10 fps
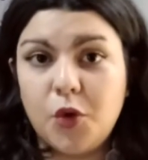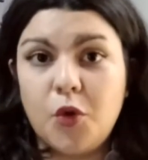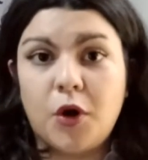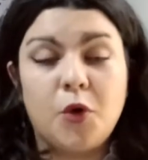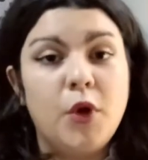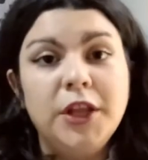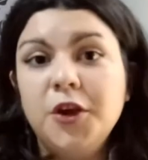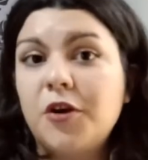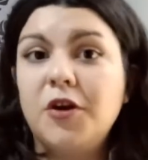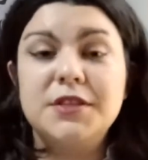or when
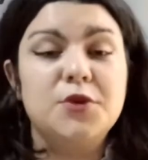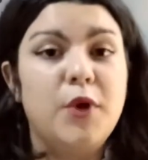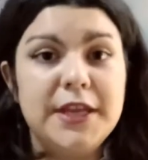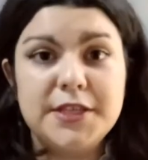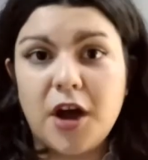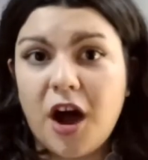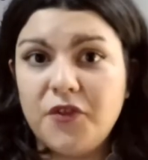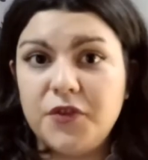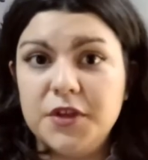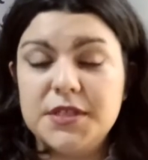you're on the way to
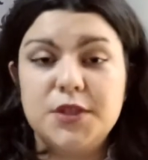office,